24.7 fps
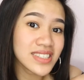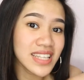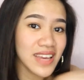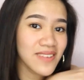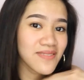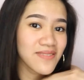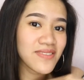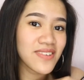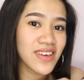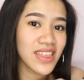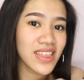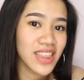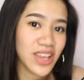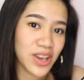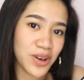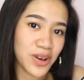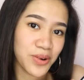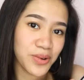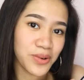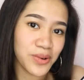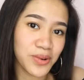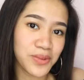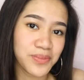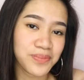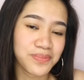a
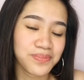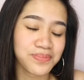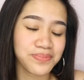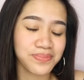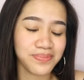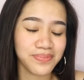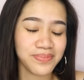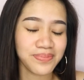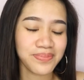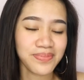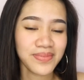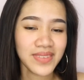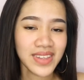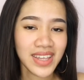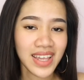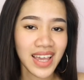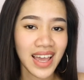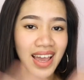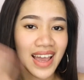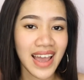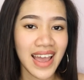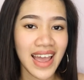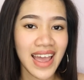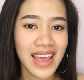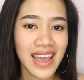video.
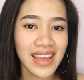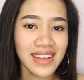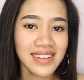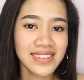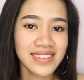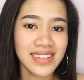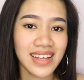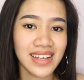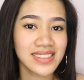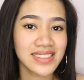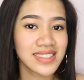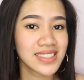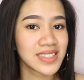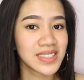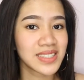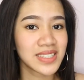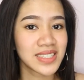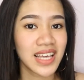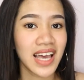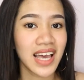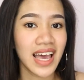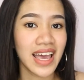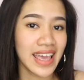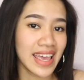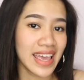And that's
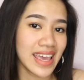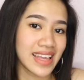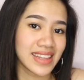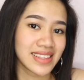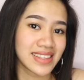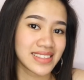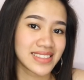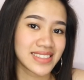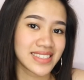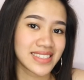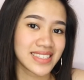it.